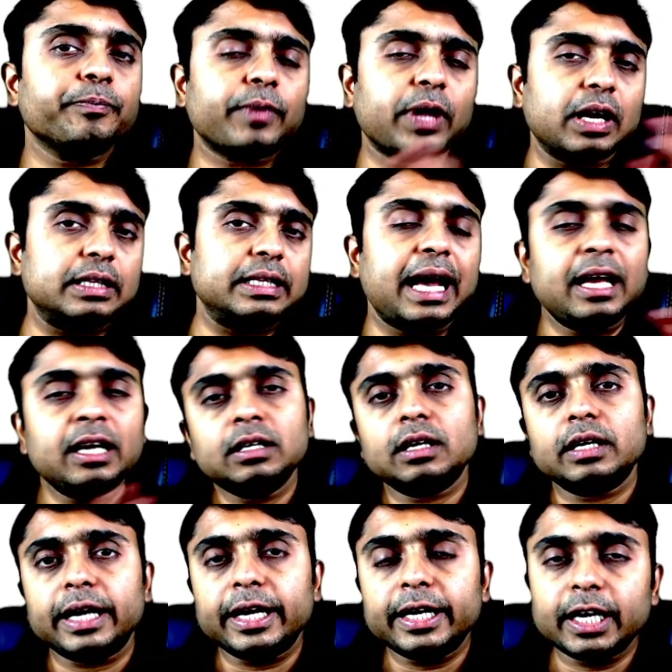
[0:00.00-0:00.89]
than
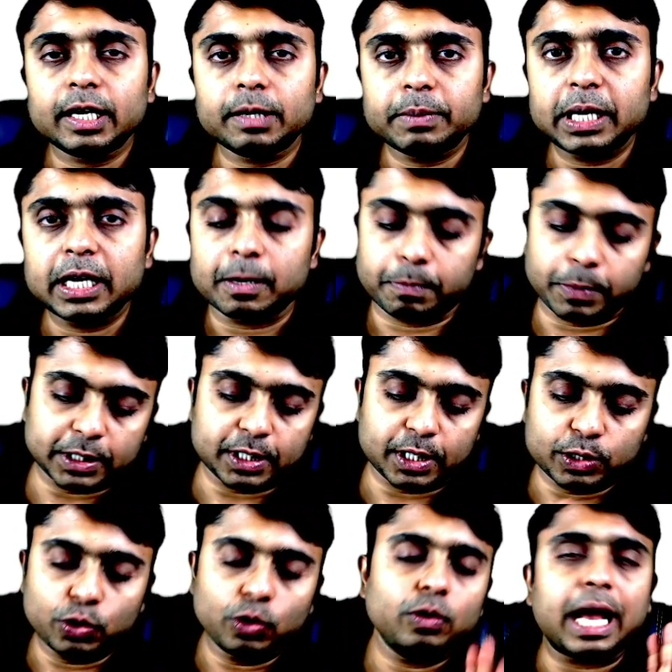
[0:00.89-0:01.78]
indeterminate leprosy.
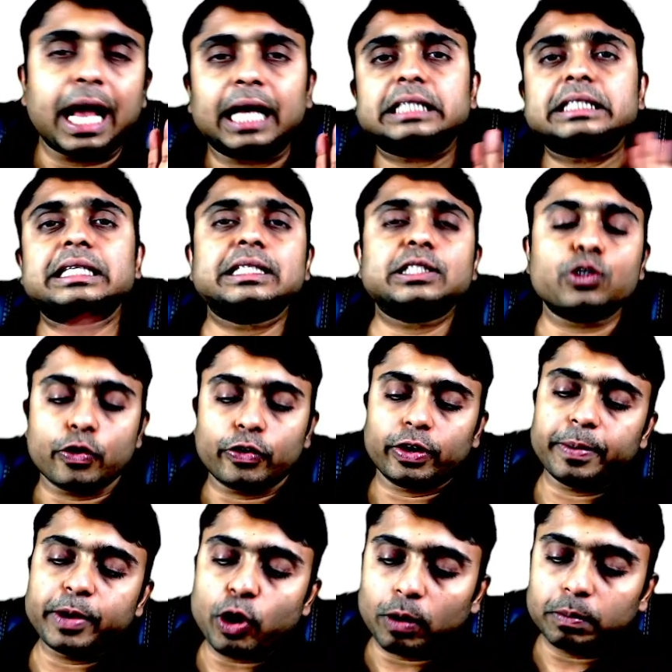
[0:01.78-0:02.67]
So answer is going to
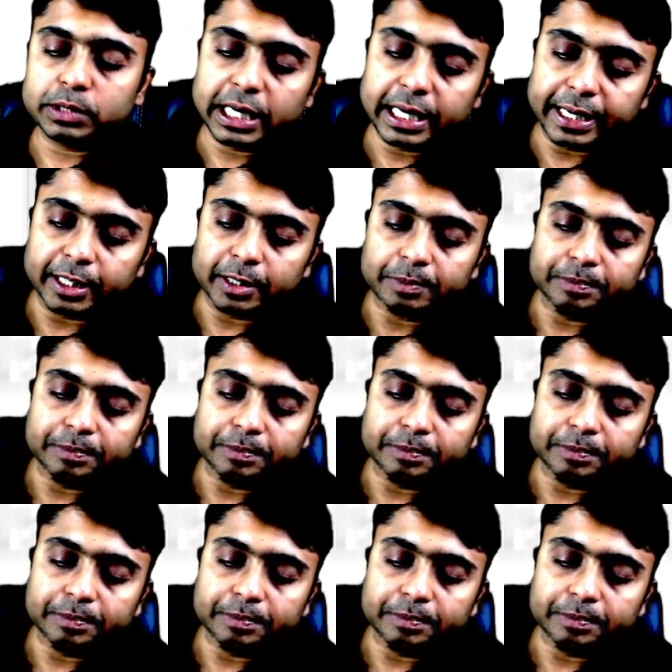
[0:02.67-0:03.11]
be option D.